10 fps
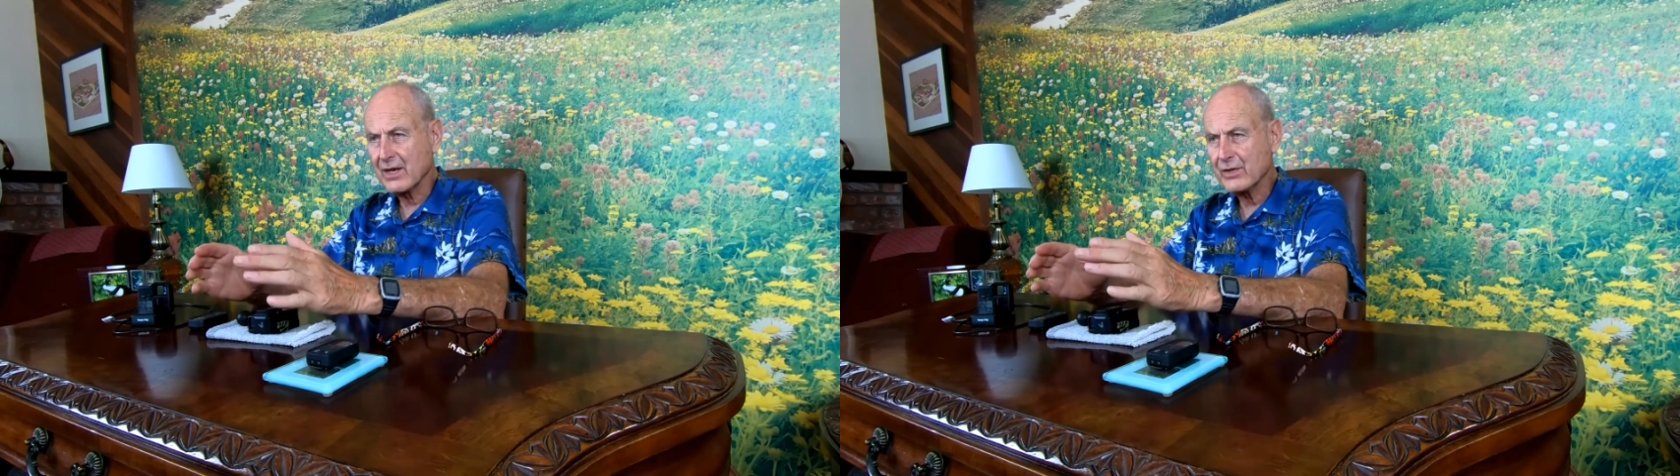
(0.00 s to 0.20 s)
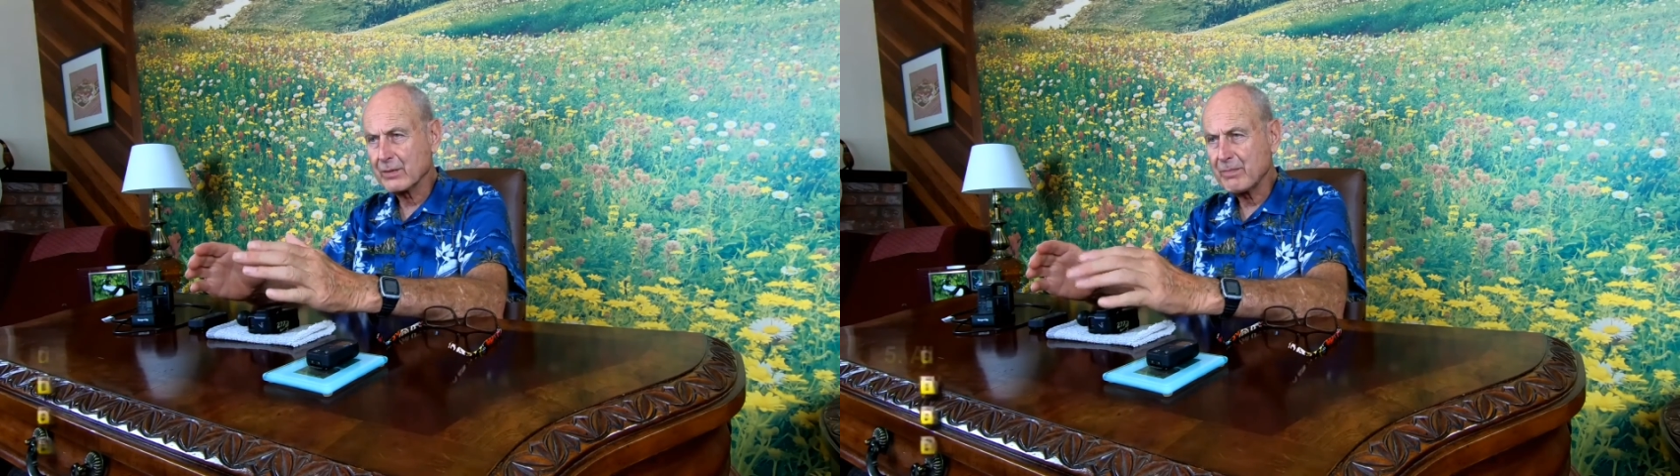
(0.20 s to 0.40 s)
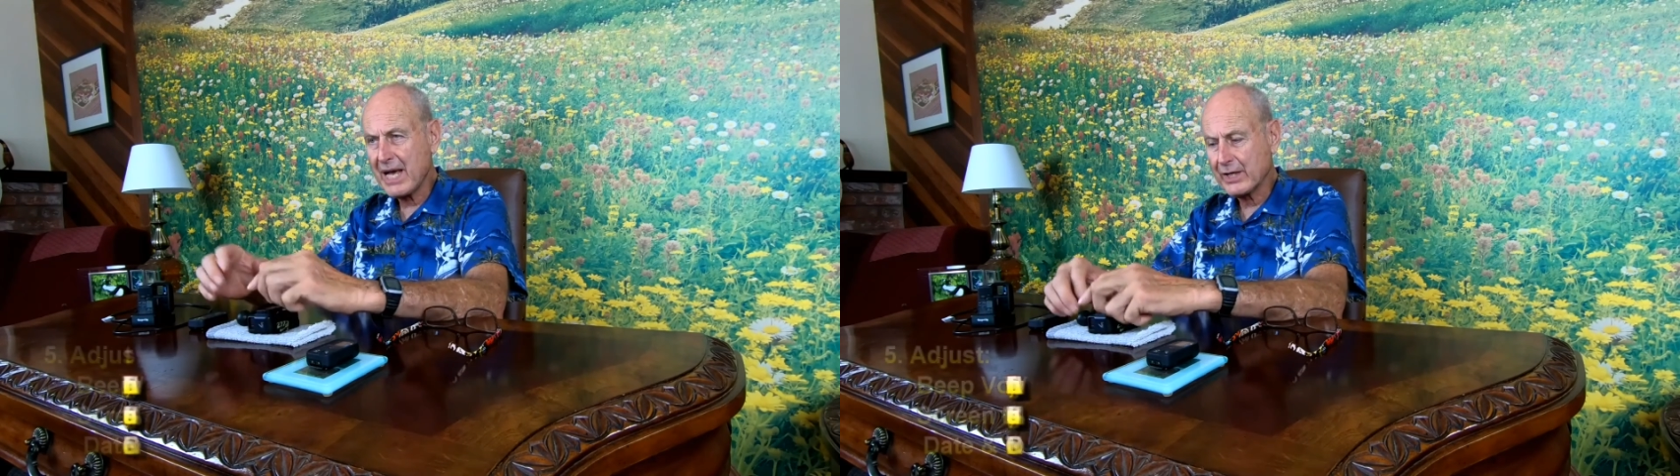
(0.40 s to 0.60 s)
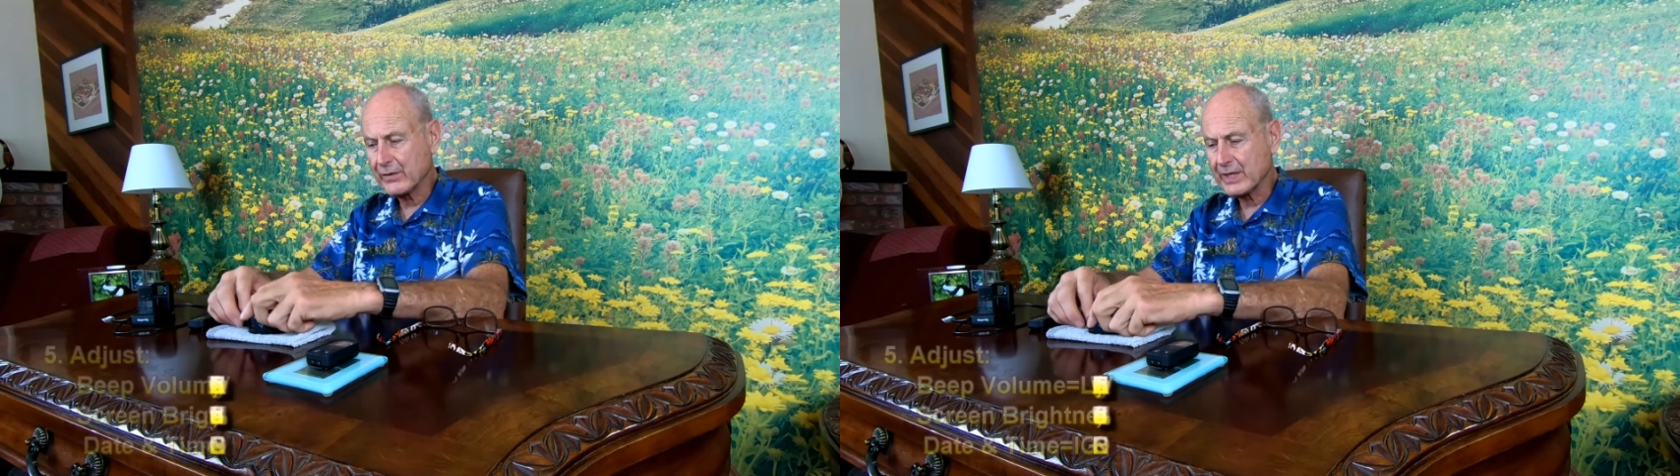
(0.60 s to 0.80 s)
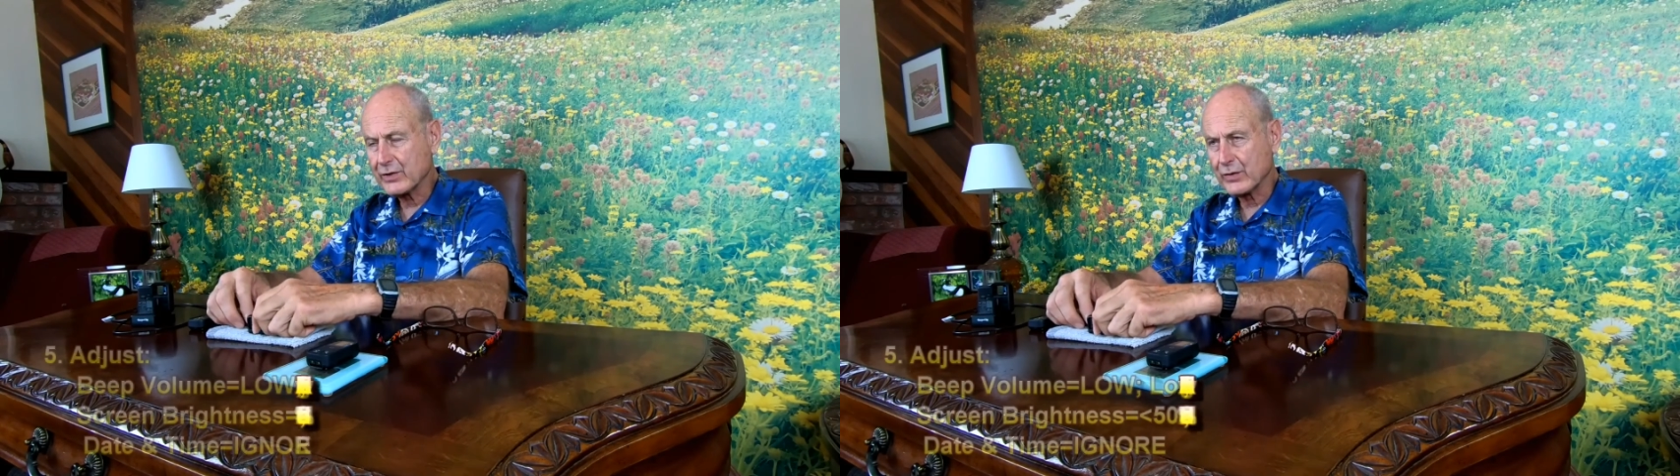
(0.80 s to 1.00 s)
other
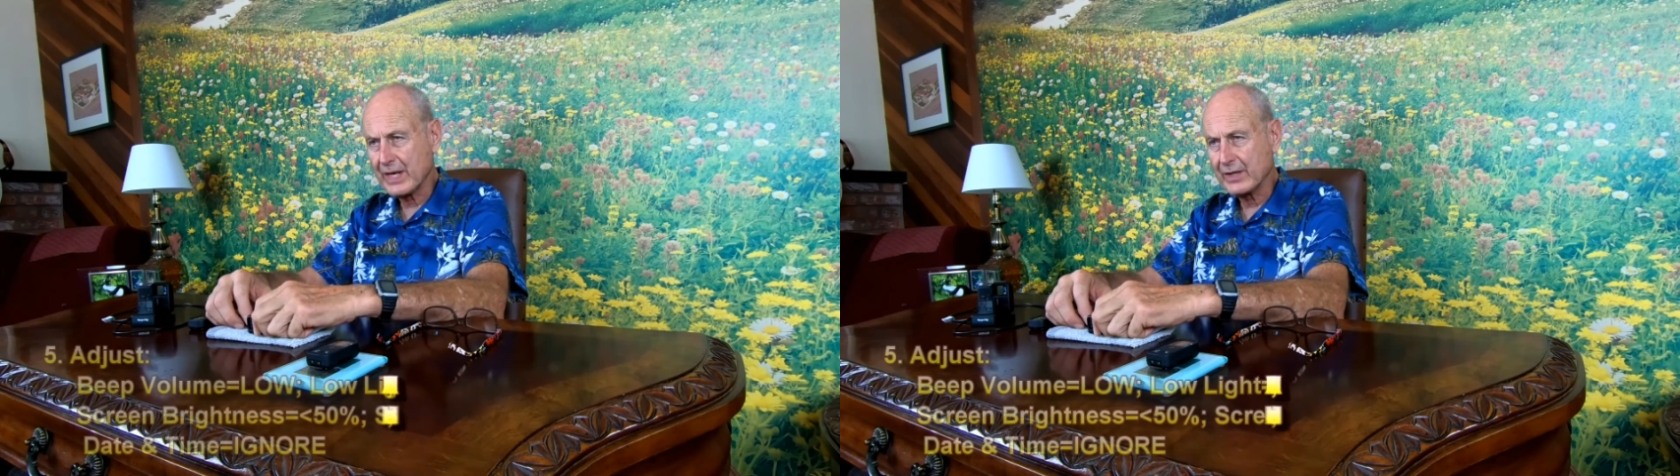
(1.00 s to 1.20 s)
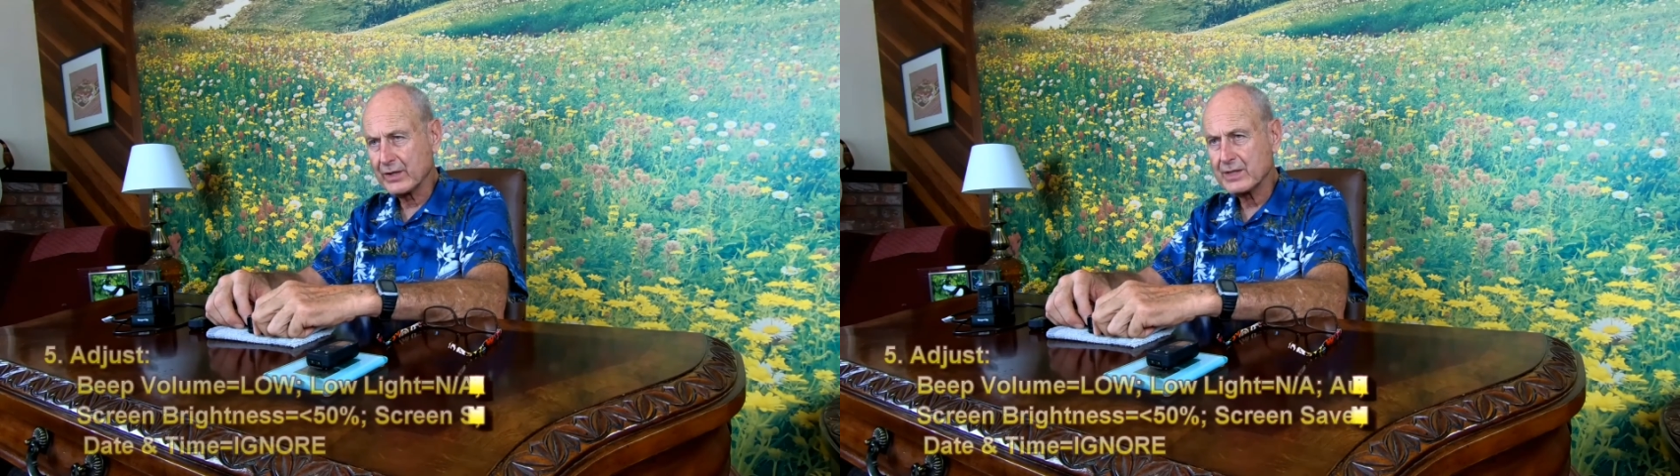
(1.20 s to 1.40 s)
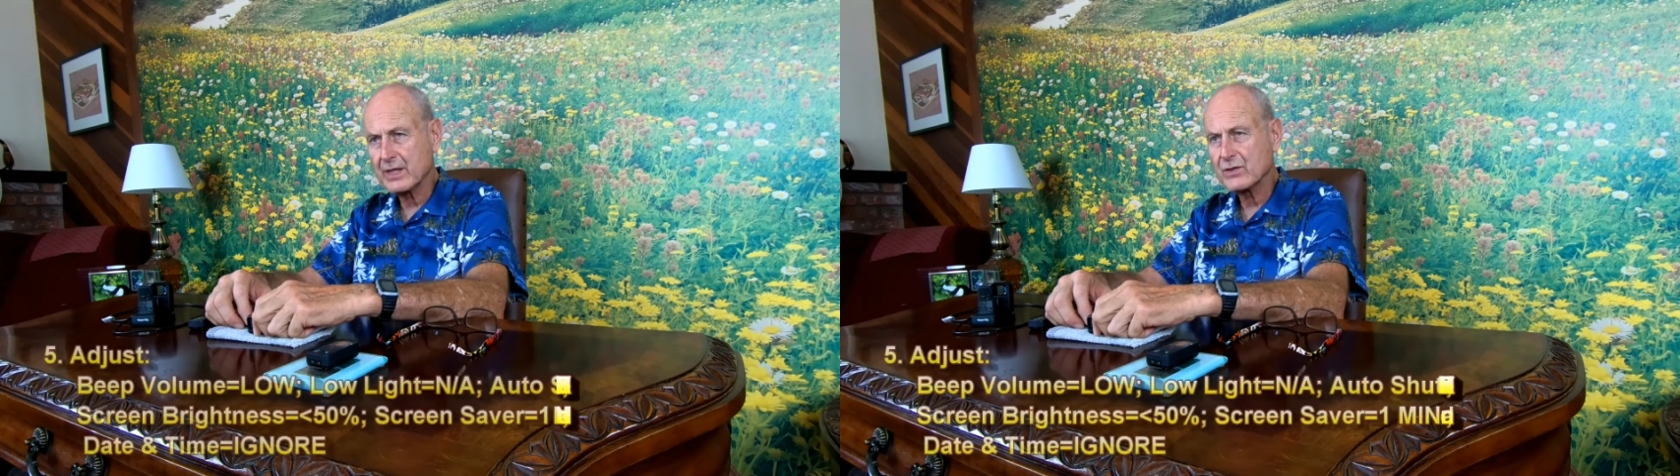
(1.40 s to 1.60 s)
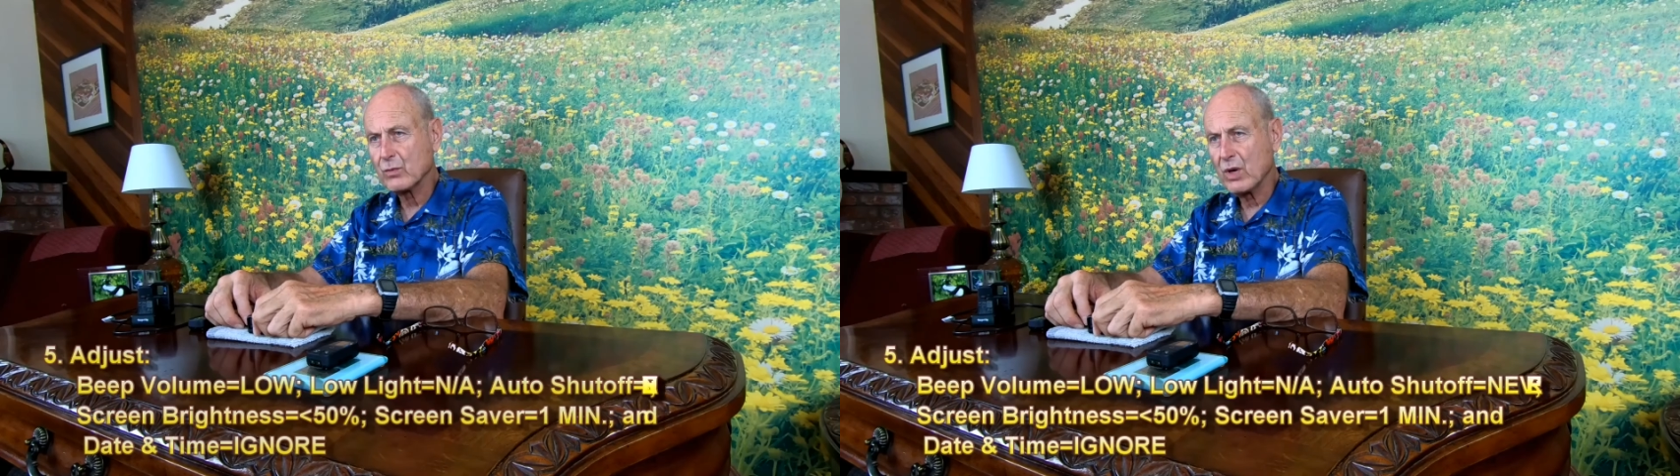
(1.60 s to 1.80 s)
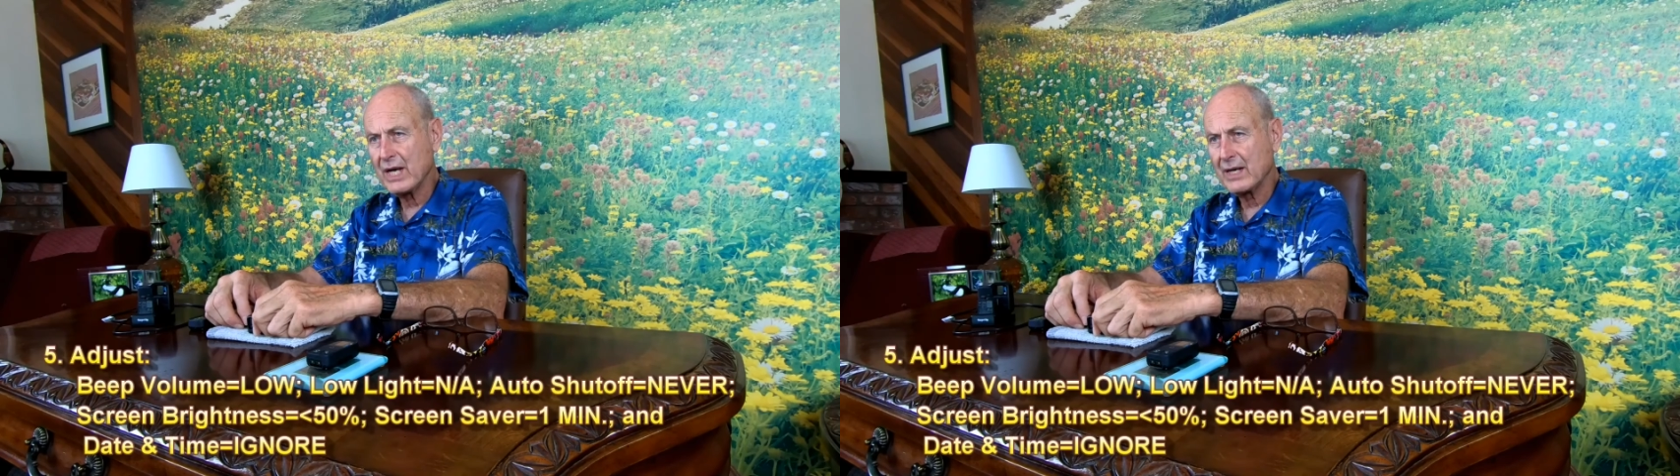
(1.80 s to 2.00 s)
battery drainers as
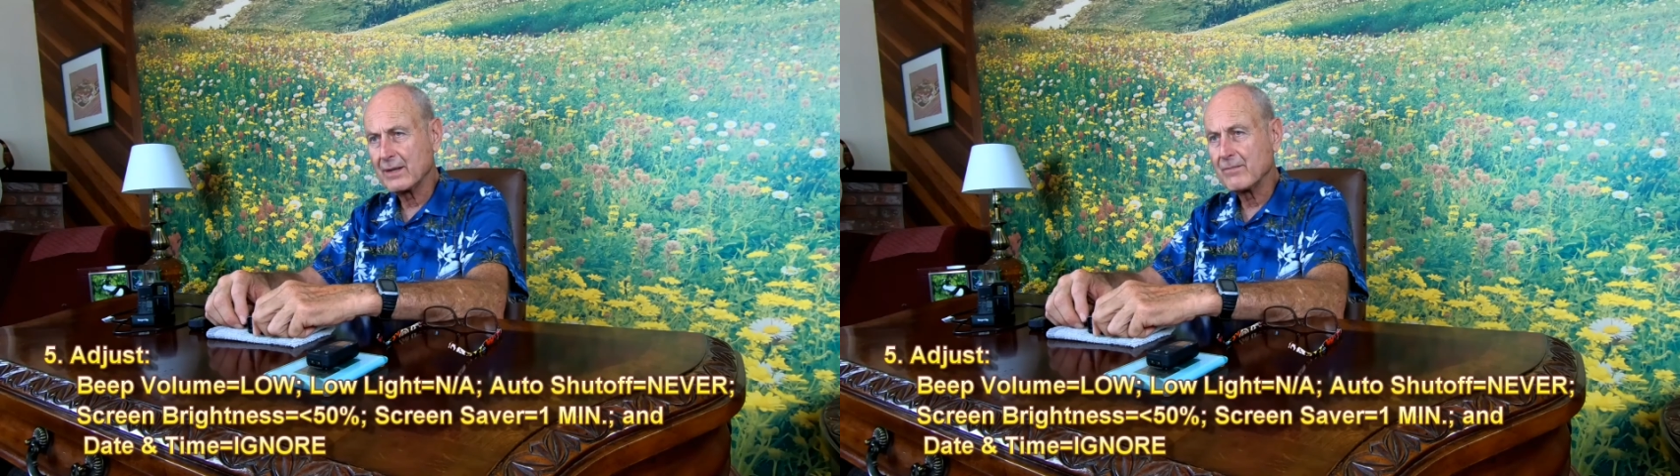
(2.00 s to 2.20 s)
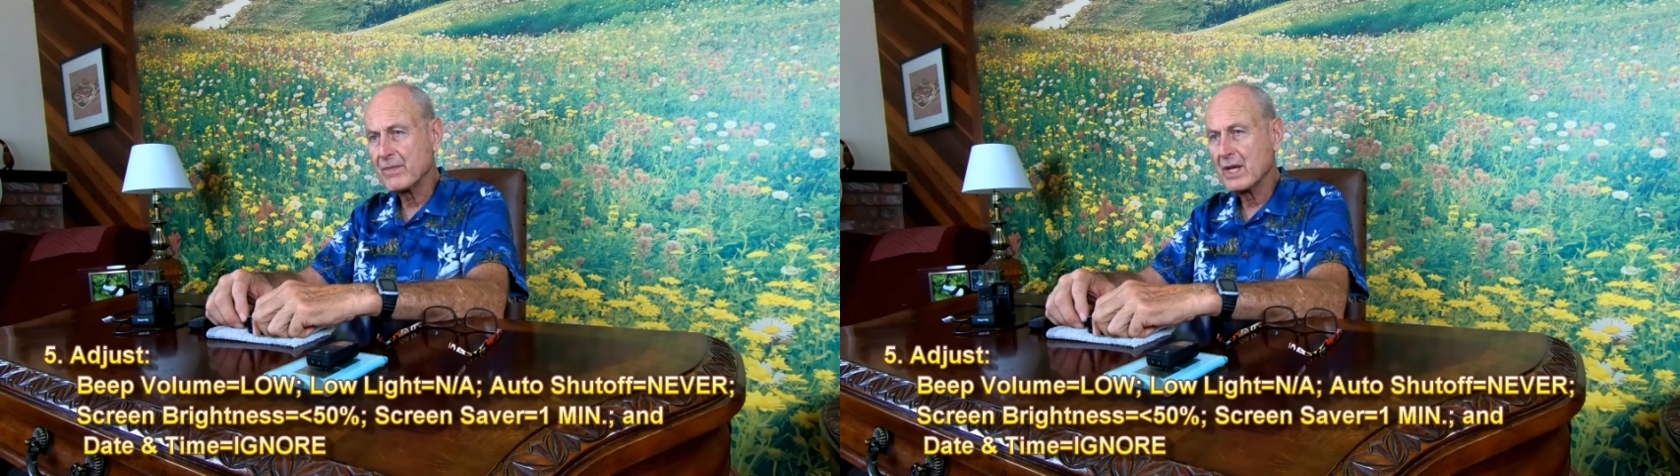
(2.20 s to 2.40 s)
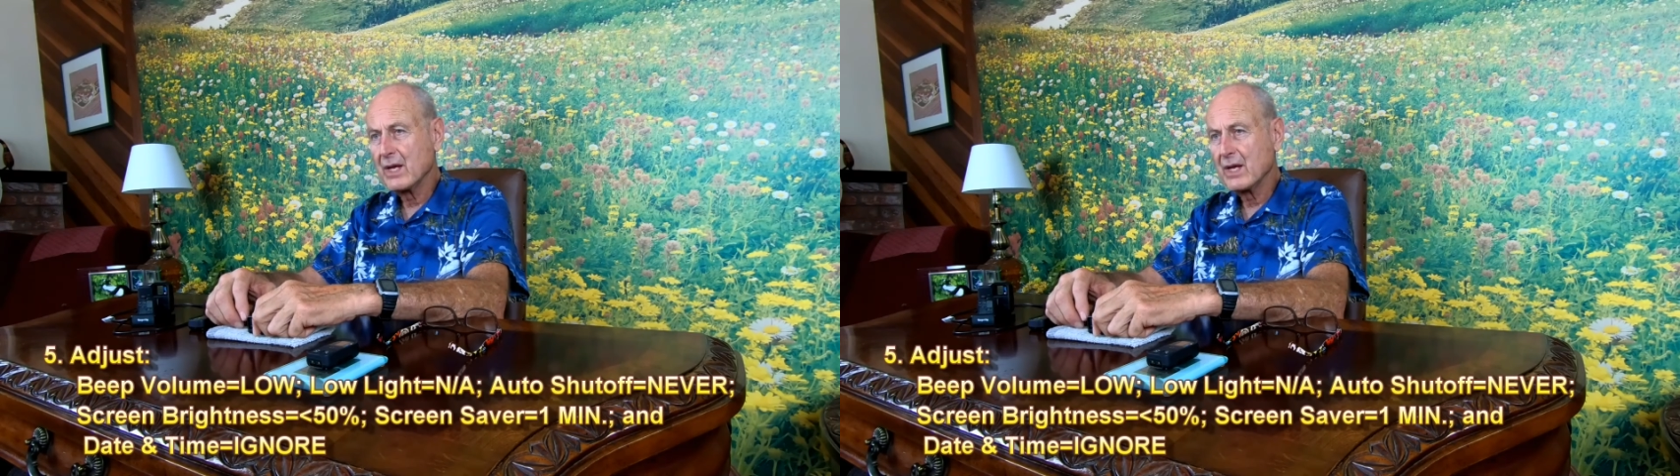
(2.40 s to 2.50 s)
well.